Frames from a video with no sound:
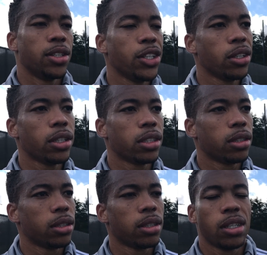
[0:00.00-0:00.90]
you know
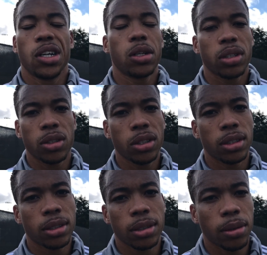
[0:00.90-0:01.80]
it's always
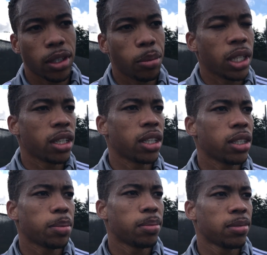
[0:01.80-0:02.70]
good when you've been called
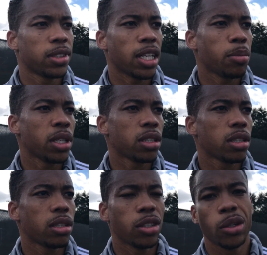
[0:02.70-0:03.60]
up. That
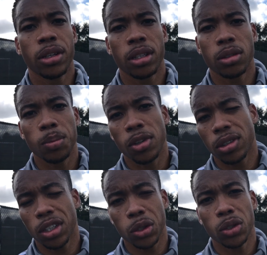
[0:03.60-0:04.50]
means you're doing a
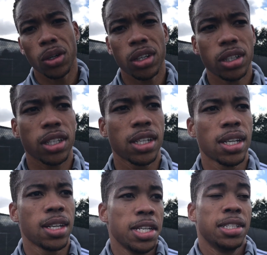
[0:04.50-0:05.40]
good, a good work.
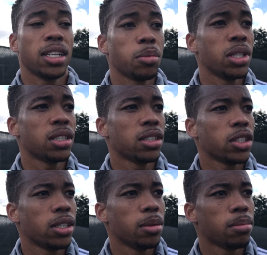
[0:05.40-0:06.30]
That means
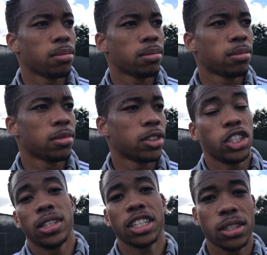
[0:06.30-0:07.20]
the team,
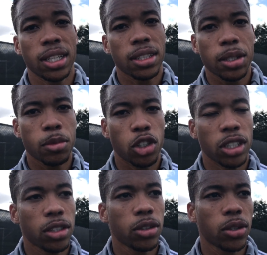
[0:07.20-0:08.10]
this national team,
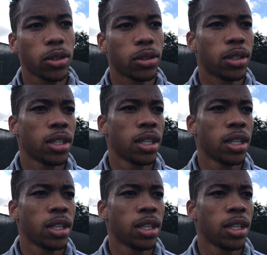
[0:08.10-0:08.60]
trusts you too.